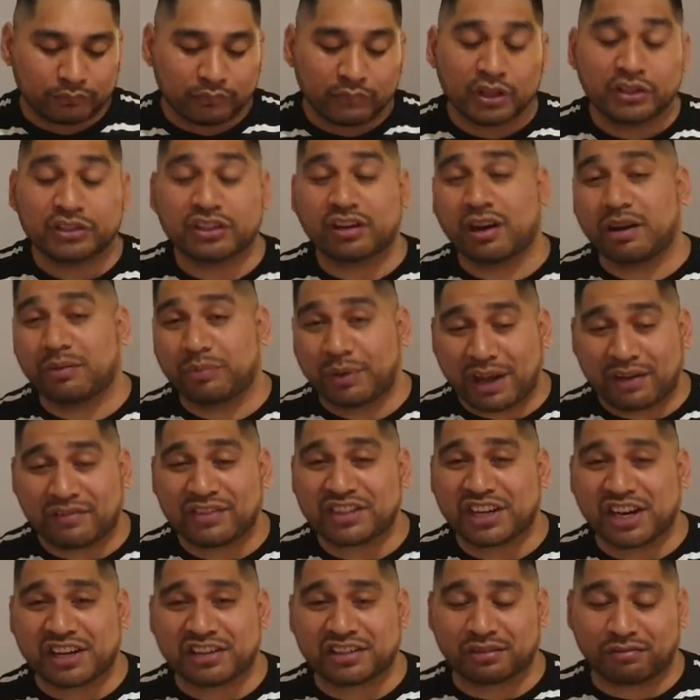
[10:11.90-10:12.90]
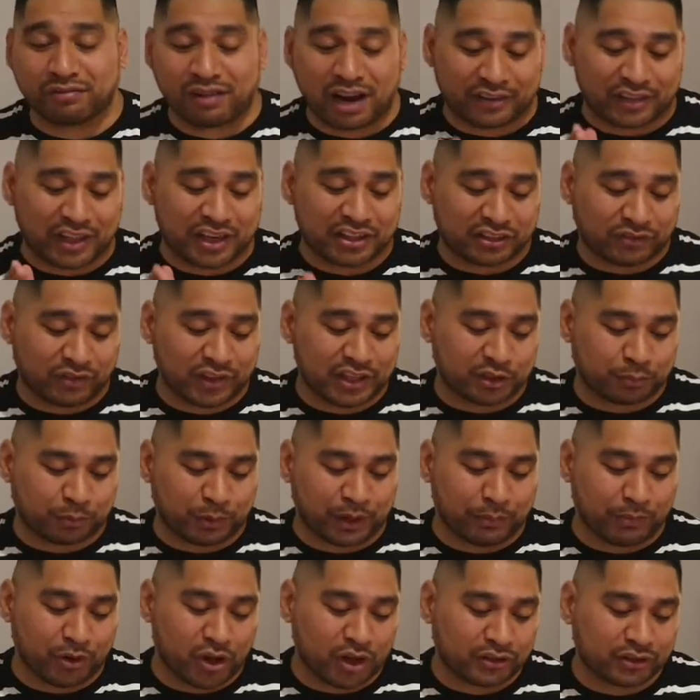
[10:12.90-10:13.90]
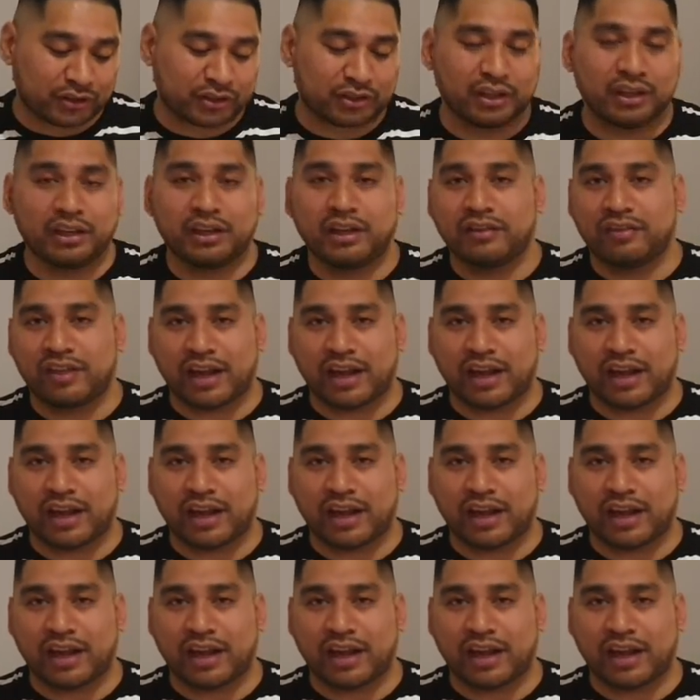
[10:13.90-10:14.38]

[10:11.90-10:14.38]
Sorry, we haven't changed the ruck. That's for the Springboks.